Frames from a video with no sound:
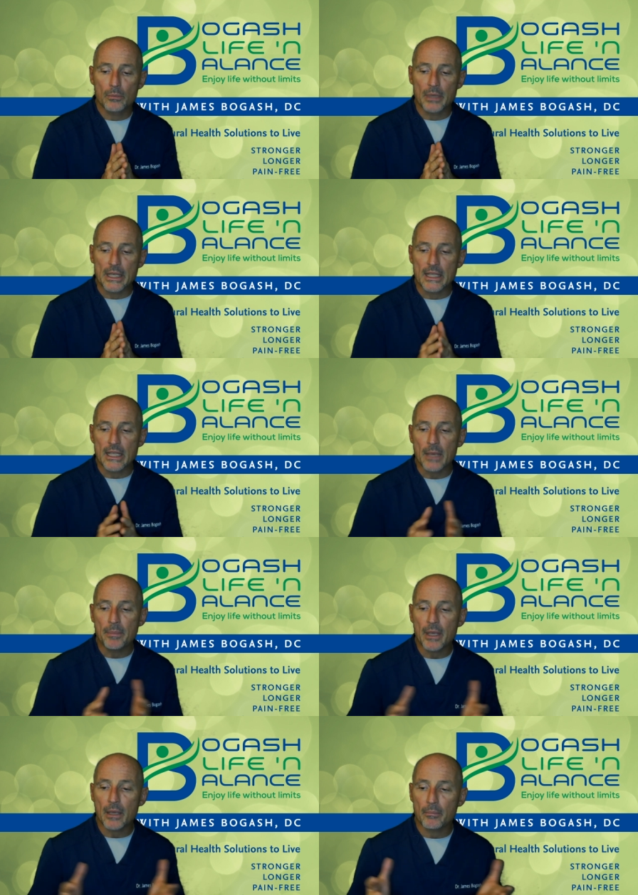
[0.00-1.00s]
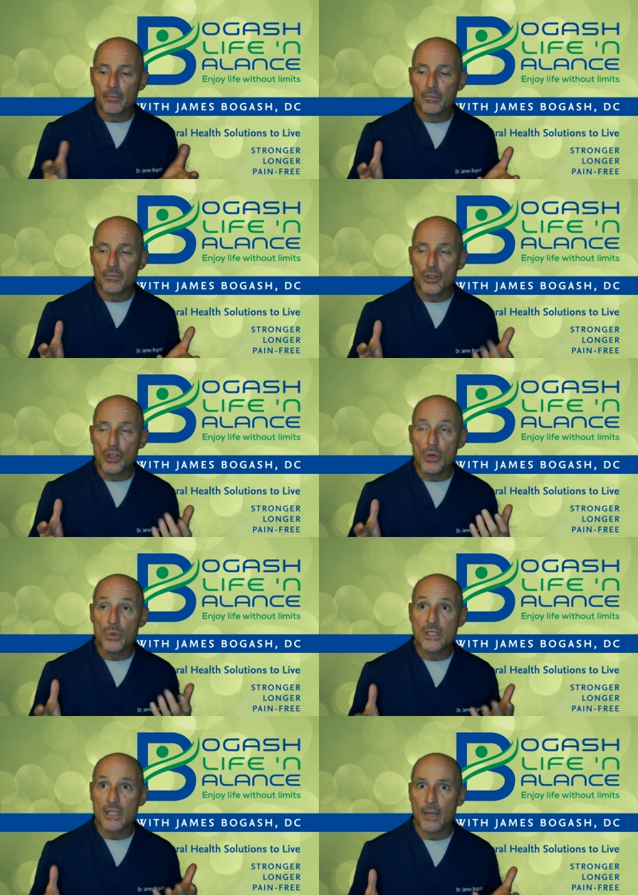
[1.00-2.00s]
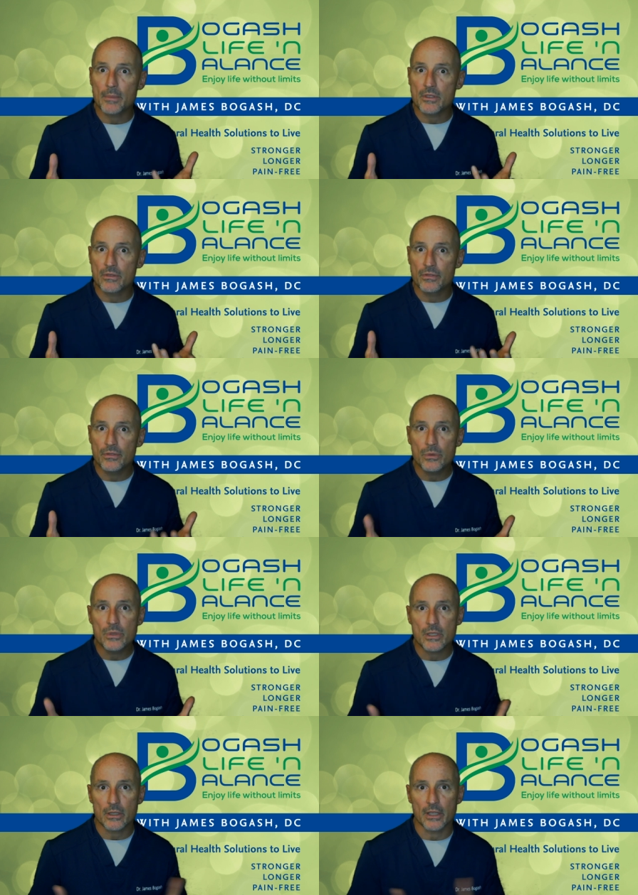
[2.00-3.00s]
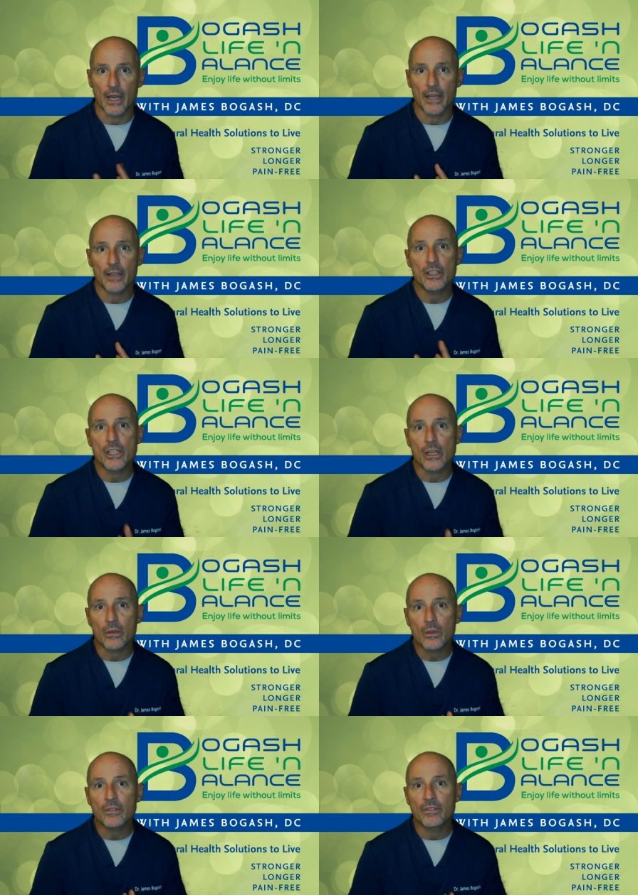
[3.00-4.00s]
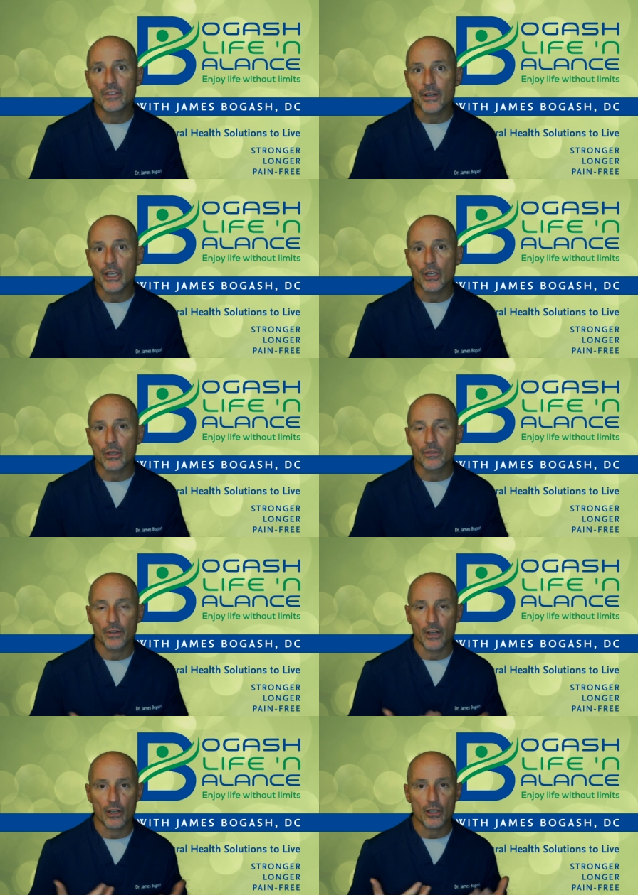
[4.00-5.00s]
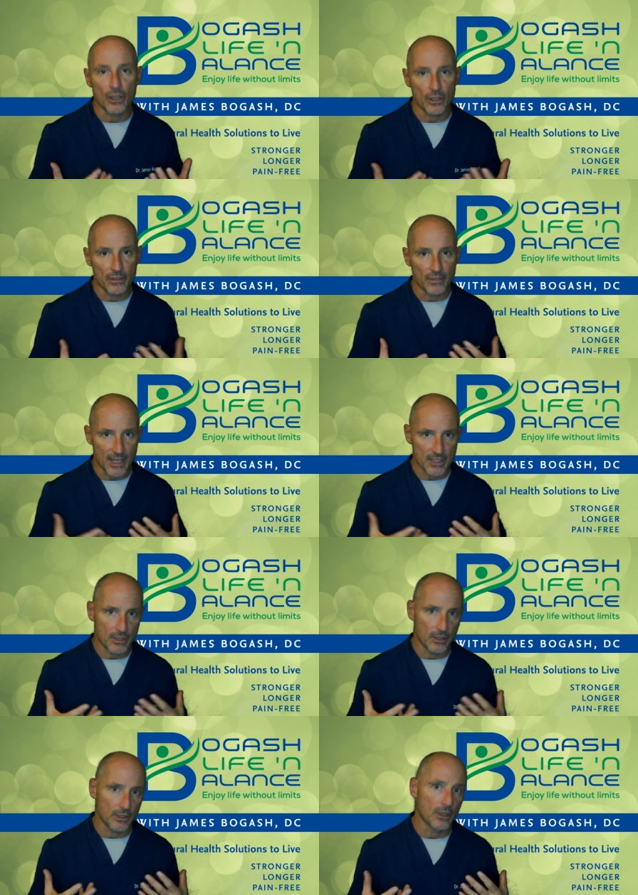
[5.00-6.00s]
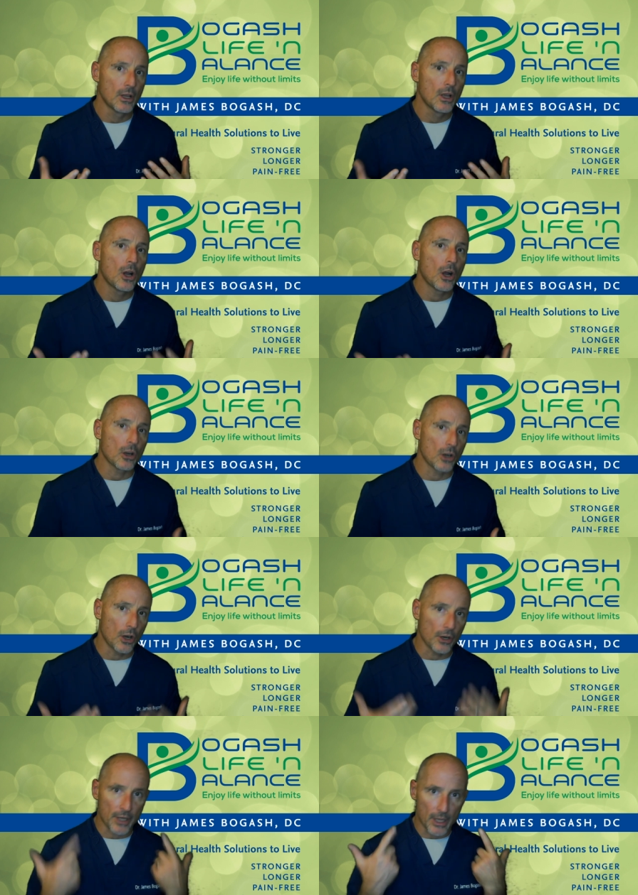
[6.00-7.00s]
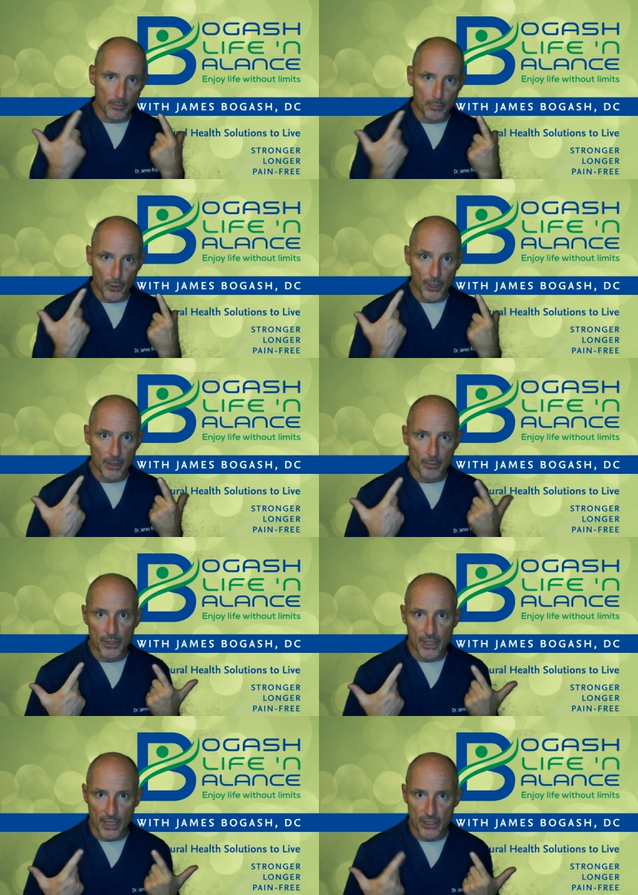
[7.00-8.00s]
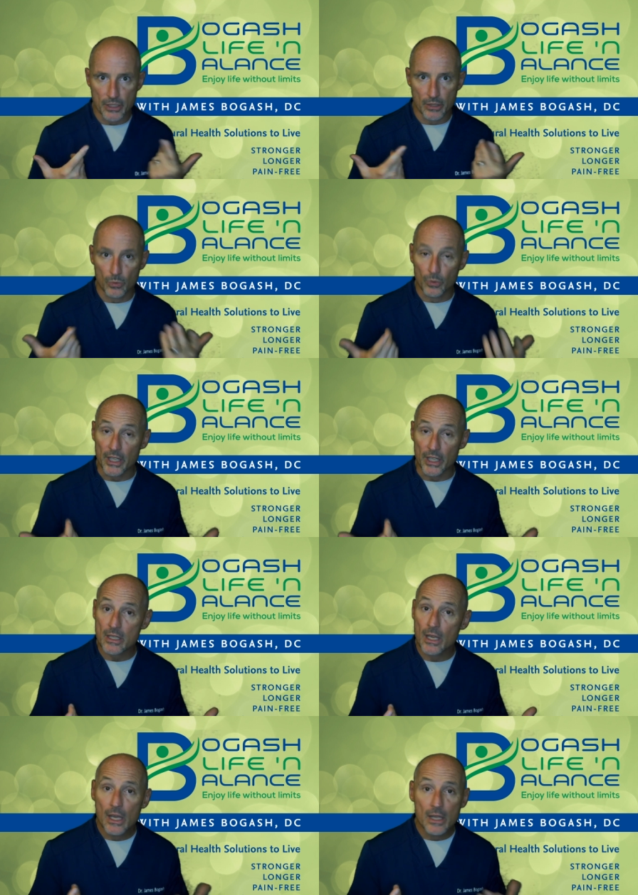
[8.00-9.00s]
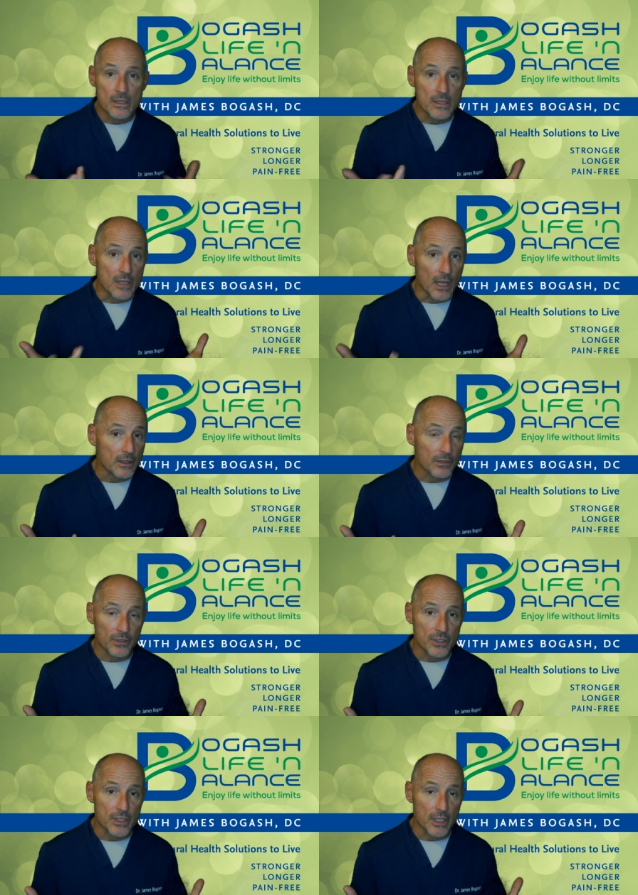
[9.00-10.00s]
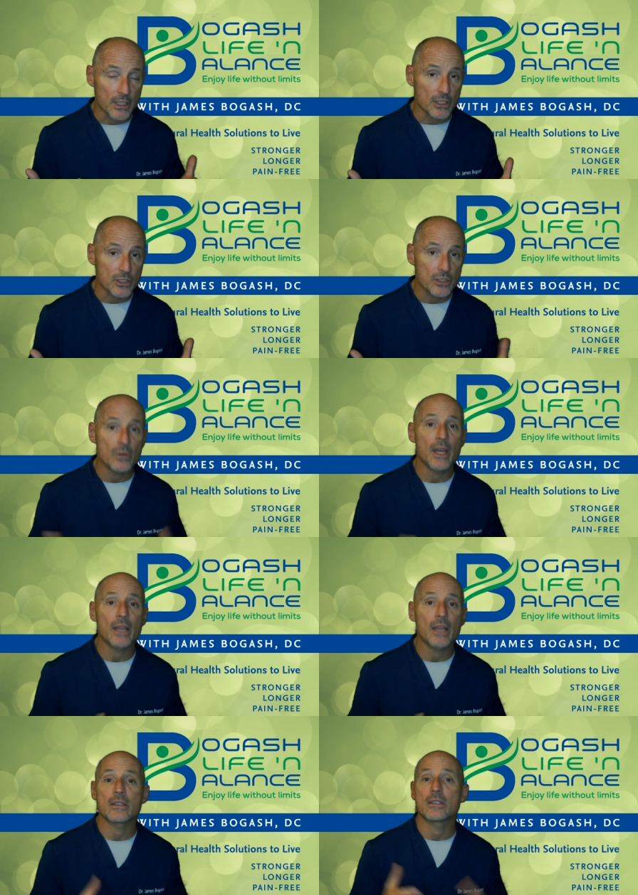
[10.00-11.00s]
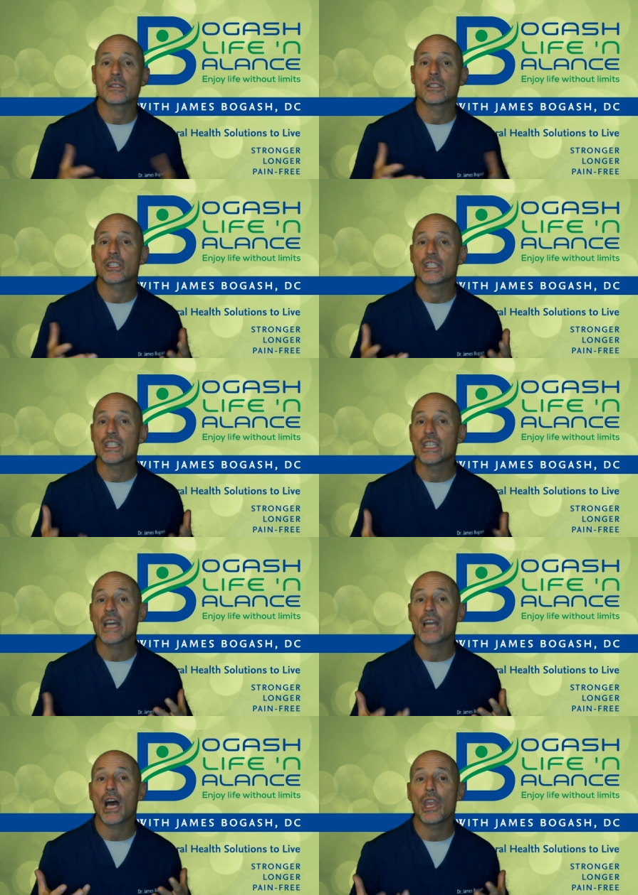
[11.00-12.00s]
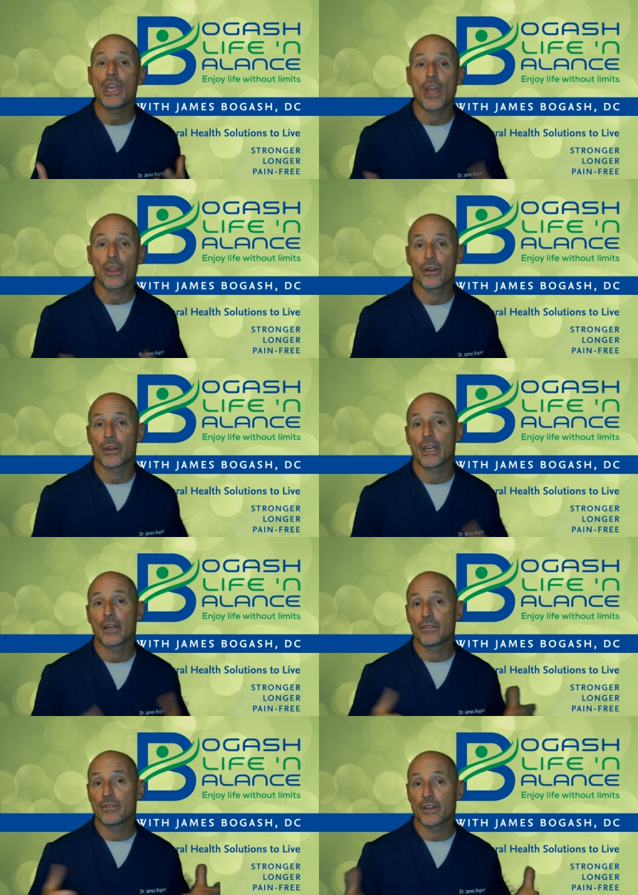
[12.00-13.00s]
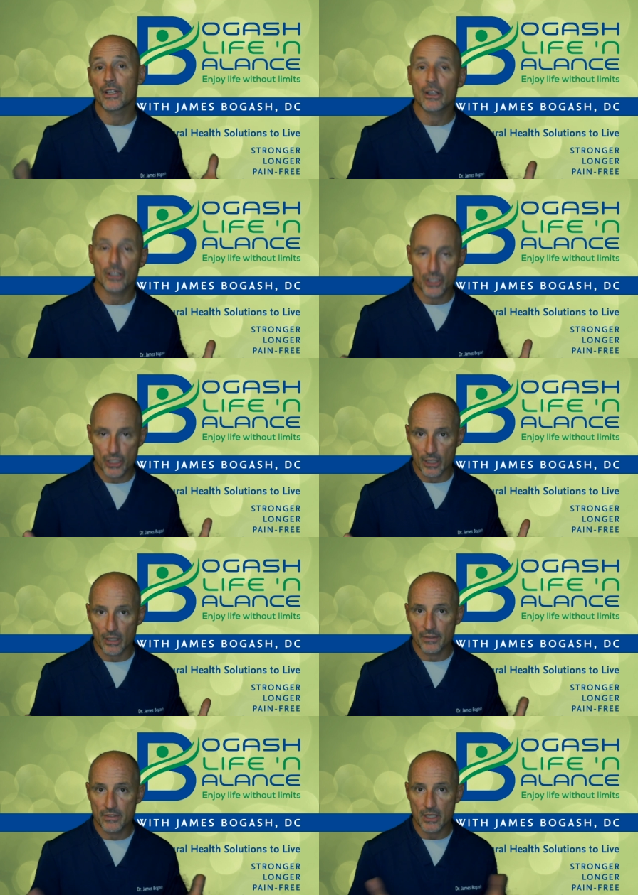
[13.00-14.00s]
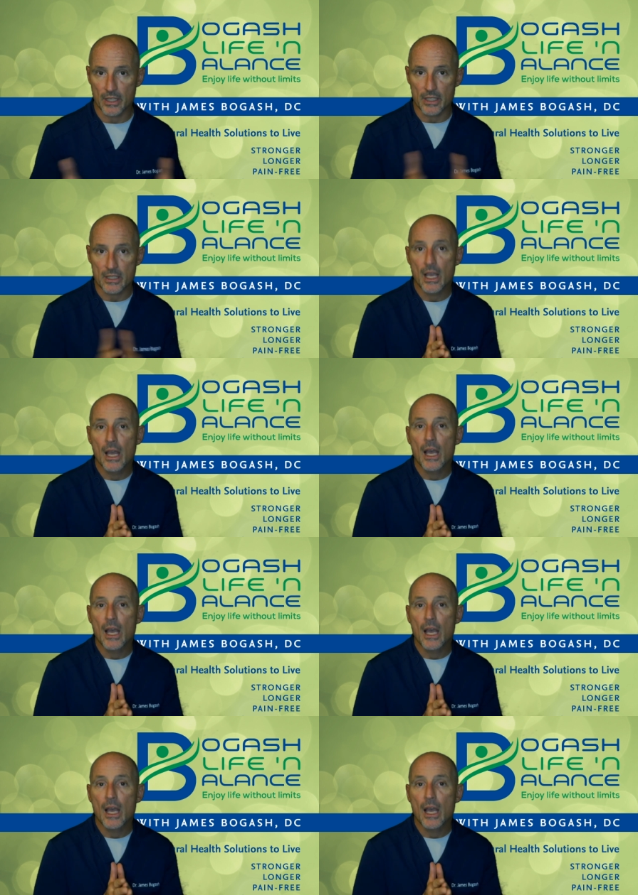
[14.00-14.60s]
but keeping them, those types of foods in our diet are generally very good for our cardiovascular, our heart and brain protection risk. This is not the first study to show that. This is just yet another in a very large chunk of studies